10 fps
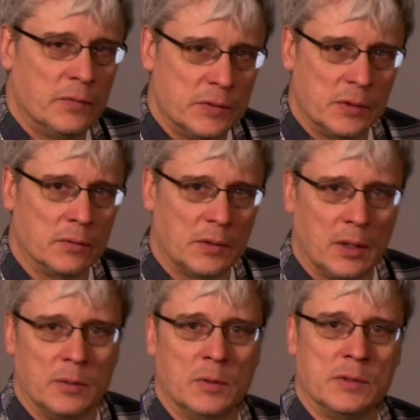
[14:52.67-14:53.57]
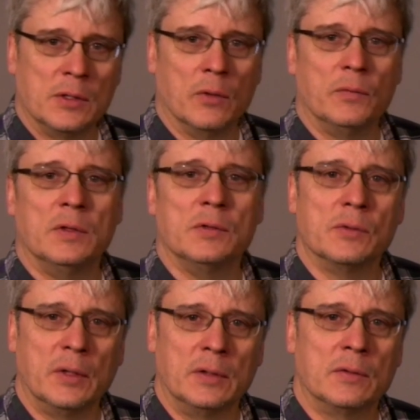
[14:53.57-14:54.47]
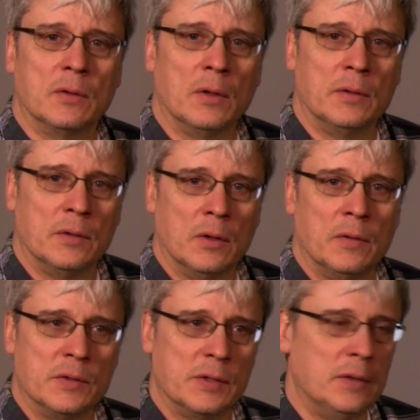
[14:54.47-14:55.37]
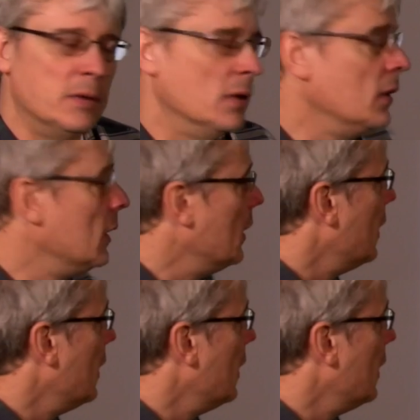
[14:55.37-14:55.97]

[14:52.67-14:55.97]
physical document itself, is linked on the, on the site there.